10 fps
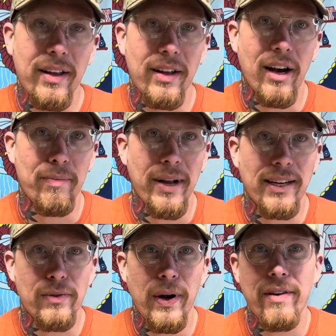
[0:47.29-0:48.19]
Up
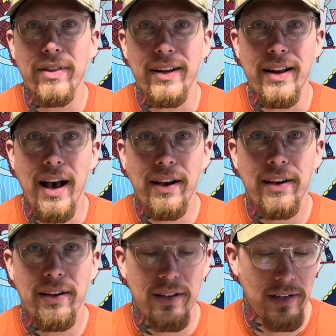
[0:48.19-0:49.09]
next we have the neck,
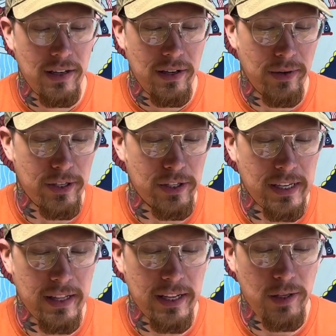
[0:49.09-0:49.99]
which
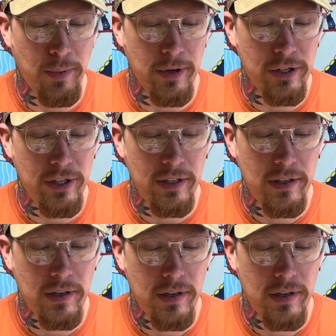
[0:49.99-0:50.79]
is this portion.